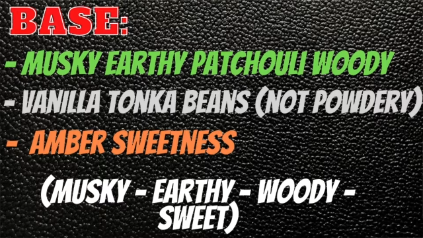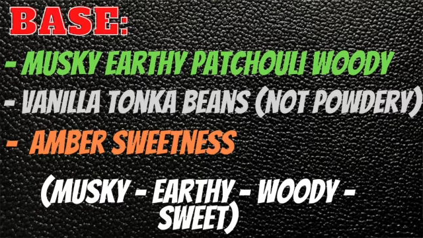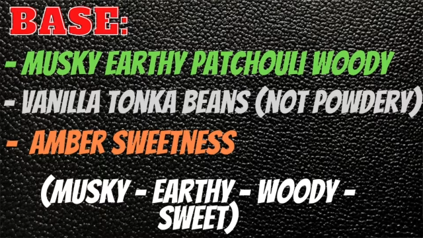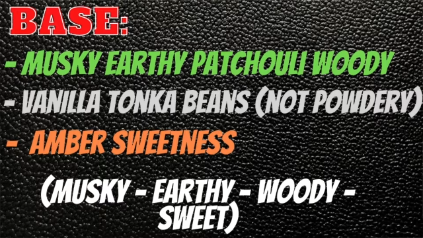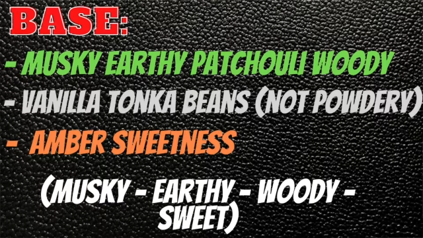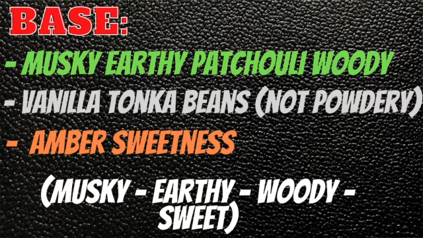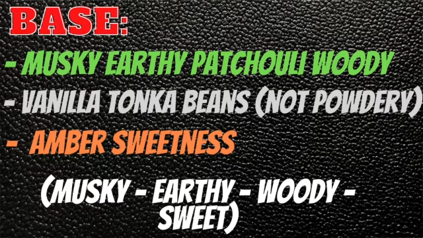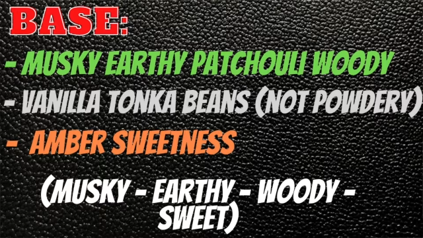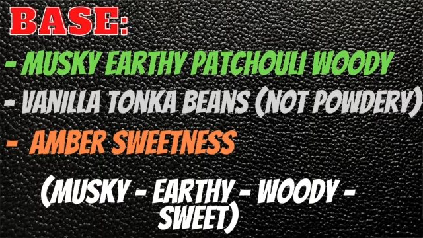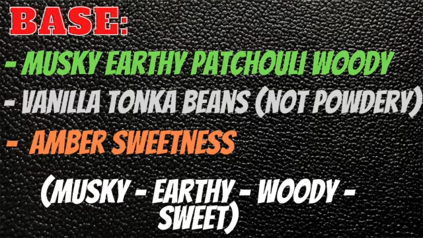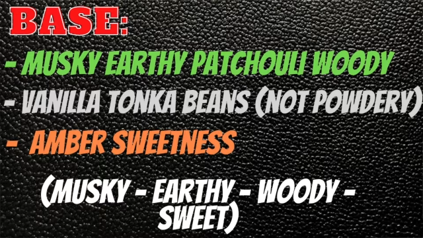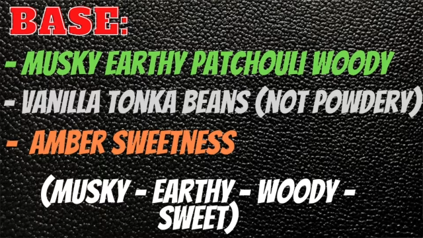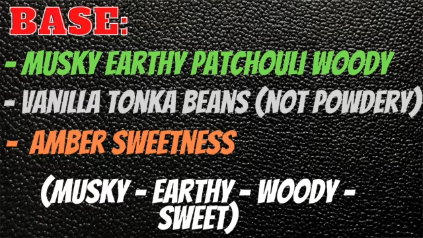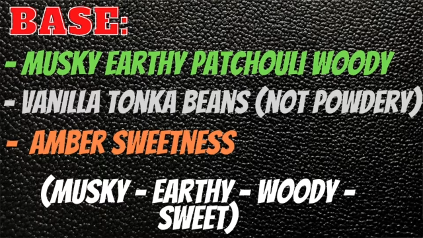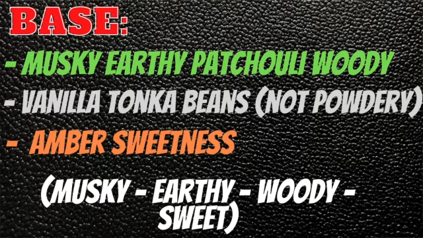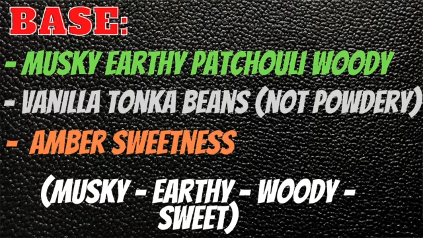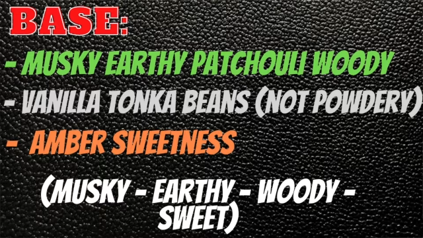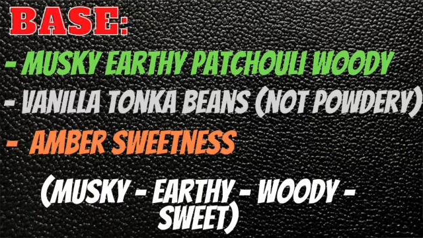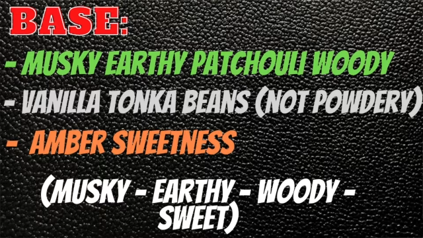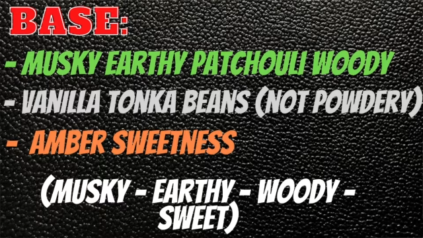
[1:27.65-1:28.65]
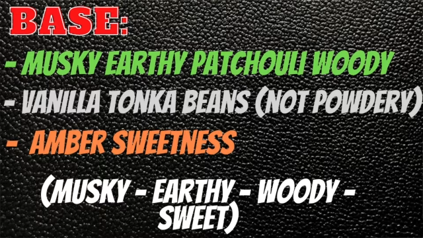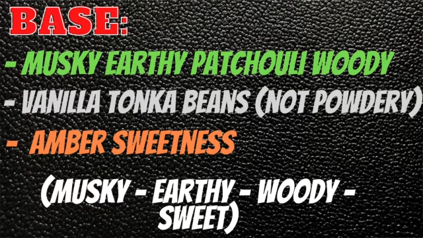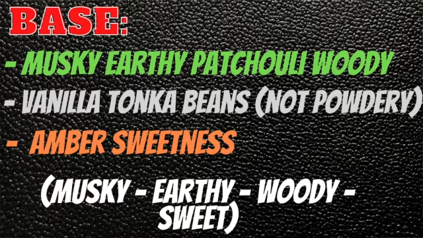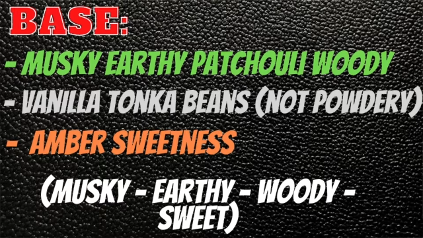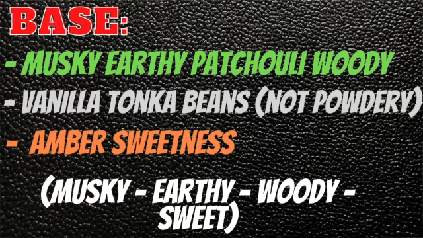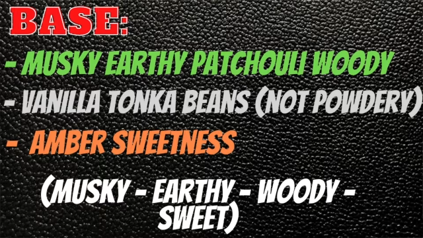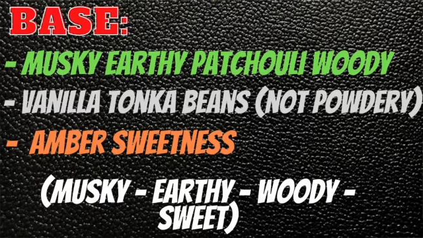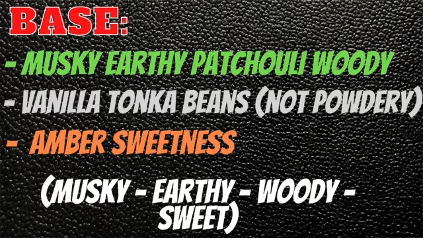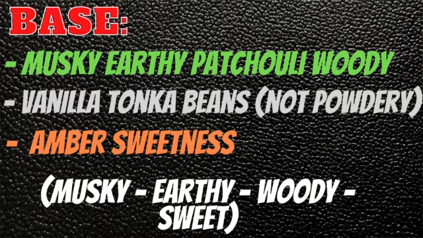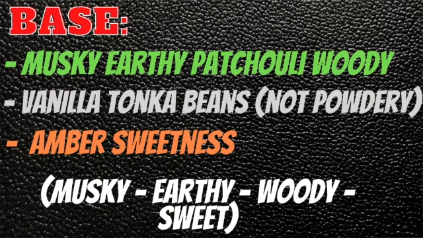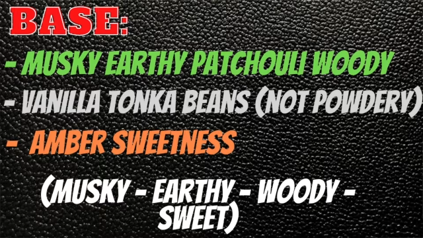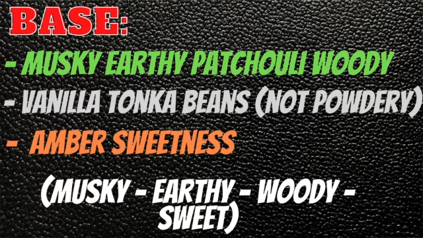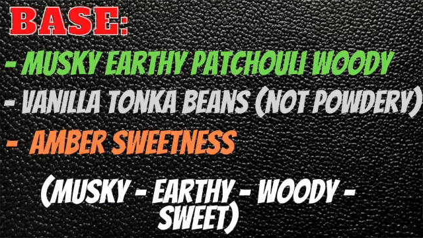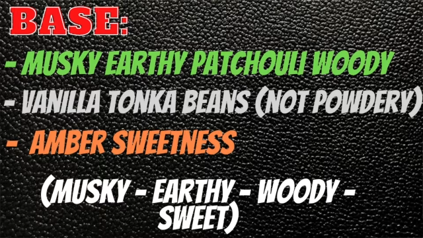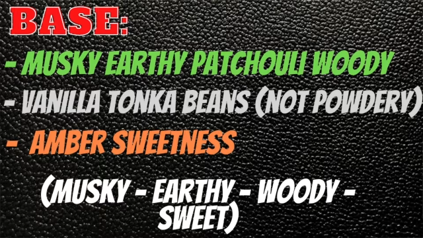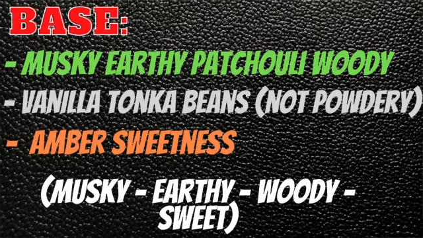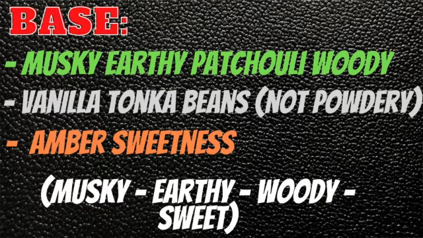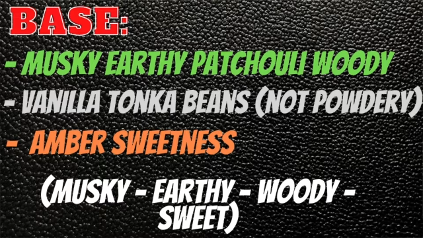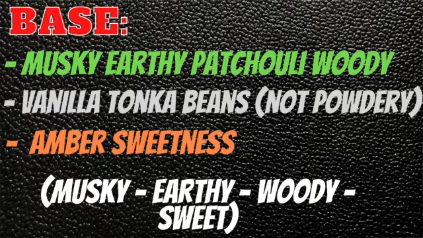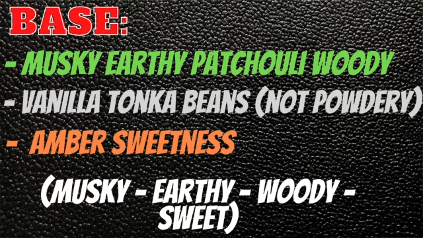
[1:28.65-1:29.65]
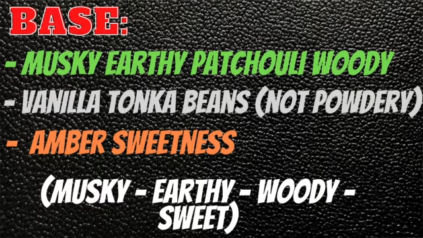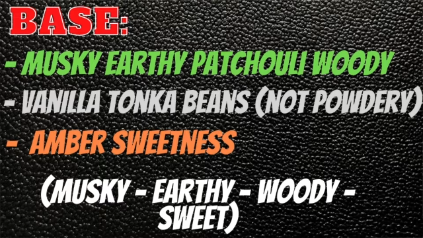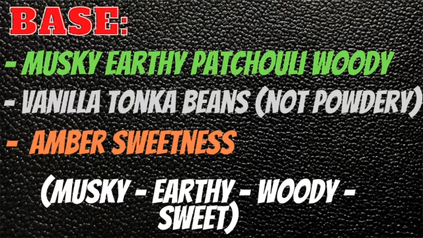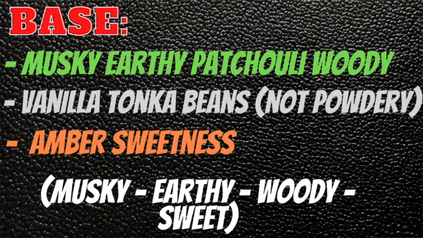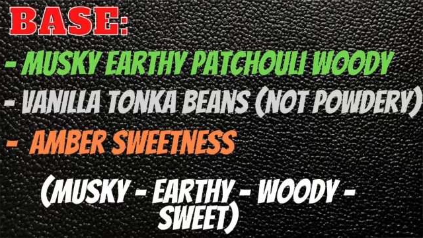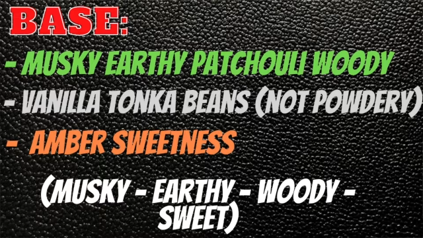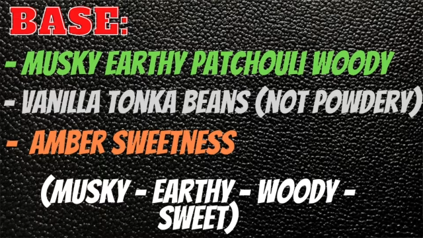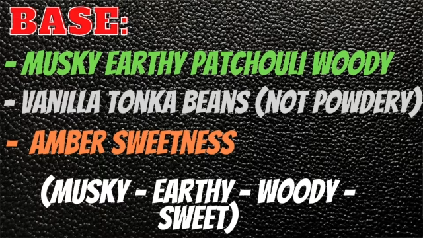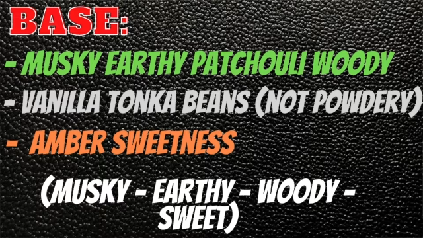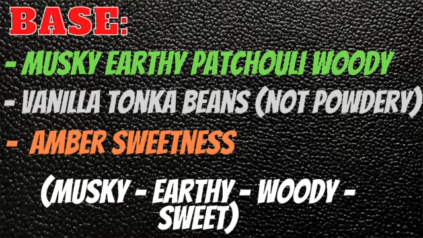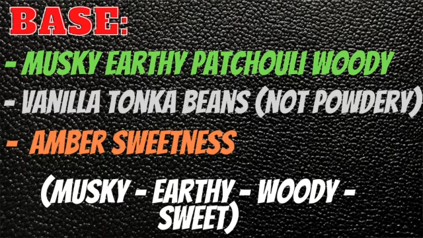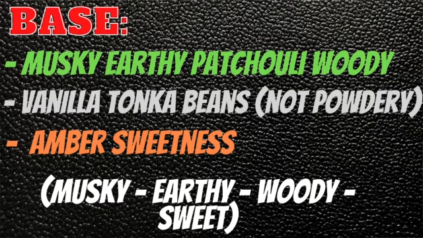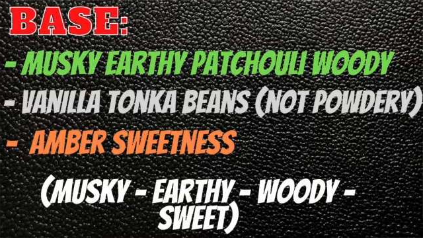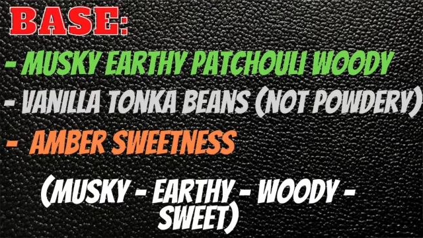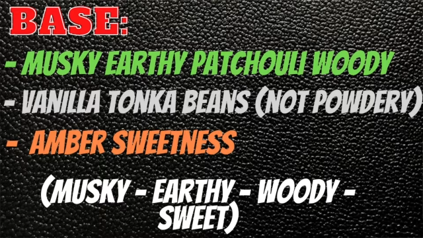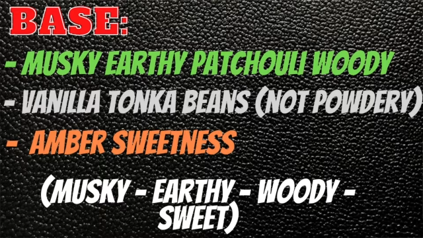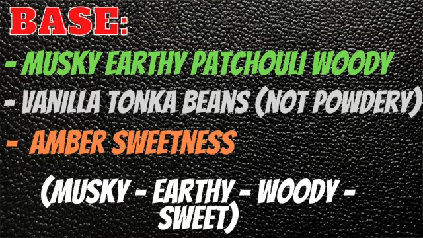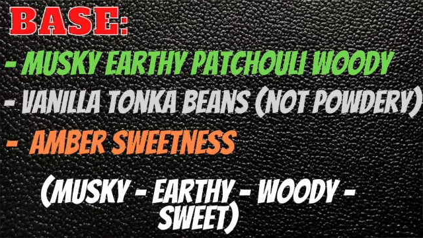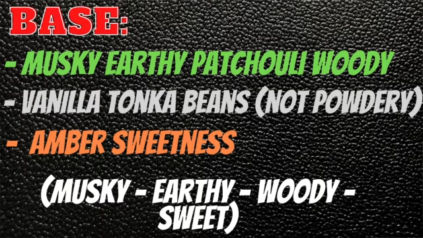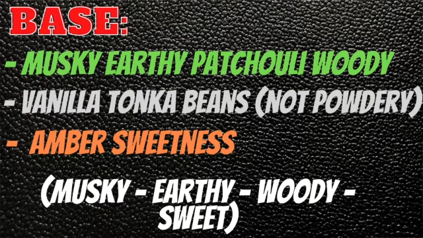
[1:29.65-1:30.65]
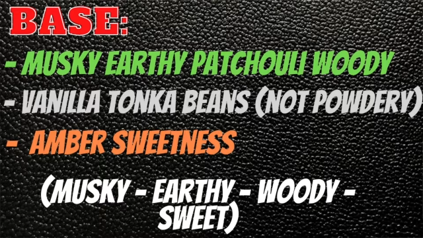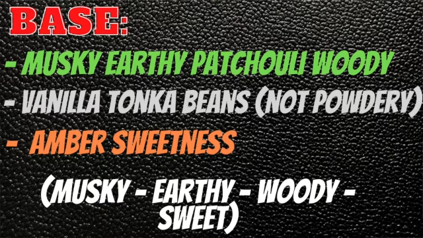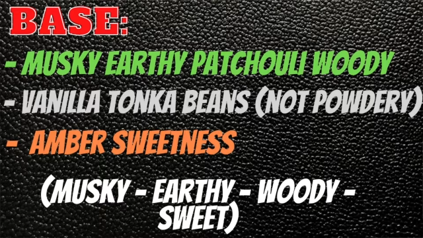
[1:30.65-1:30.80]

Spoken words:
Nobody's mouth can be seen.